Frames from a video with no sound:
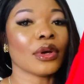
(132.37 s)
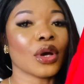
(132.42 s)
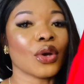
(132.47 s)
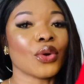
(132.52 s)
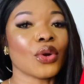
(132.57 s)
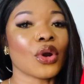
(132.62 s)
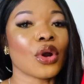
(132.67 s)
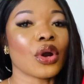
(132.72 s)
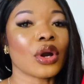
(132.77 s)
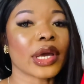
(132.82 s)

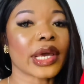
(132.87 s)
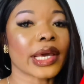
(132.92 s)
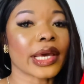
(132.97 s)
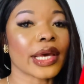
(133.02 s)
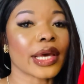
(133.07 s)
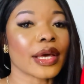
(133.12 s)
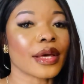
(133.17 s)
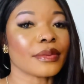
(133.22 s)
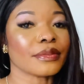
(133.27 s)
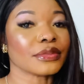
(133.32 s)
hog
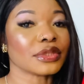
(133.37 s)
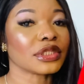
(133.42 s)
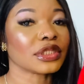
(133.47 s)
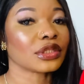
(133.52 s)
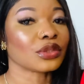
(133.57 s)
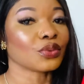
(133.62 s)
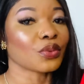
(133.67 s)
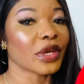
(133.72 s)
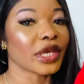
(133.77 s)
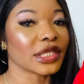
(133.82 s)

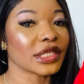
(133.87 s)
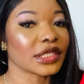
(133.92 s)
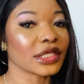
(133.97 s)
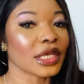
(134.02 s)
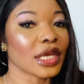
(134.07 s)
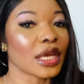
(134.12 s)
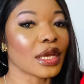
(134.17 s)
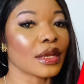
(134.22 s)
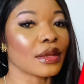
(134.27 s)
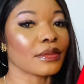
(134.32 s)
sweat
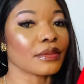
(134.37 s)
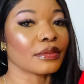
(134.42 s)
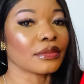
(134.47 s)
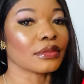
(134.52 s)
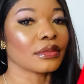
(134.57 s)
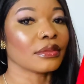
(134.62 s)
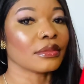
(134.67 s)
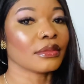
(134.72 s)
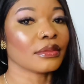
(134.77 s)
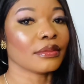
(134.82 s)

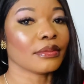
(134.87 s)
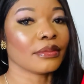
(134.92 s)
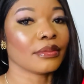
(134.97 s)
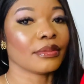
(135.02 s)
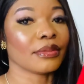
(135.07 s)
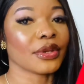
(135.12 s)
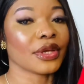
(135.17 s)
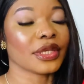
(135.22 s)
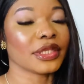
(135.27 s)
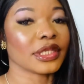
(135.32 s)

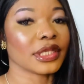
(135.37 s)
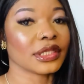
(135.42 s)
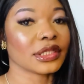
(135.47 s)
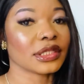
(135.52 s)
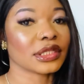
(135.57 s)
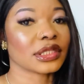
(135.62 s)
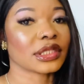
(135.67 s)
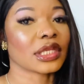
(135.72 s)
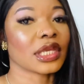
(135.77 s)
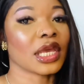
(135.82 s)

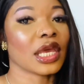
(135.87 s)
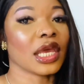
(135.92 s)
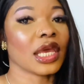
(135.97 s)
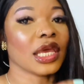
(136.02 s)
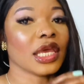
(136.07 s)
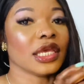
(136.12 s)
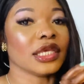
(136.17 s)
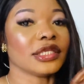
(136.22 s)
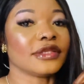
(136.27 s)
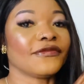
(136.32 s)
bodies
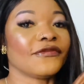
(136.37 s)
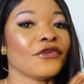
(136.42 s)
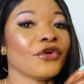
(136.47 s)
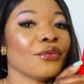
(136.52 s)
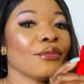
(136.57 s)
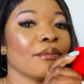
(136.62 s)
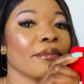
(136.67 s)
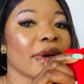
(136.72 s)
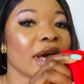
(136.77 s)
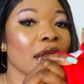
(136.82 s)
is
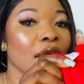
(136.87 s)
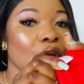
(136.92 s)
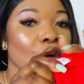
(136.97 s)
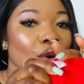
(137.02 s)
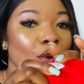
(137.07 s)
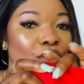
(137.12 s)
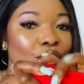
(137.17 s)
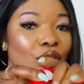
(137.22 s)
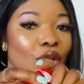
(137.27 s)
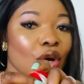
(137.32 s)
from
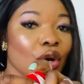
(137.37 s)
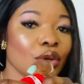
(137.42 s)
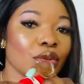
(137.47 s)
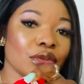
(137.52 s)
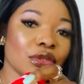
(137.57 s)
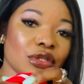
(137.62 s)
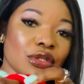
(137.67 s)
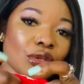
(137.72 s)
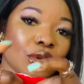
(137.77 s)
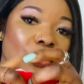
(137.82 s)
Mango
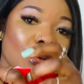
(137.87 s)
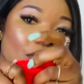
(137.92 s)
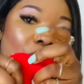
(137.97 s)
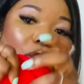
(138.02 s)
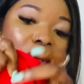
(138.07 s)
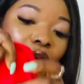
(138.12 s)
also.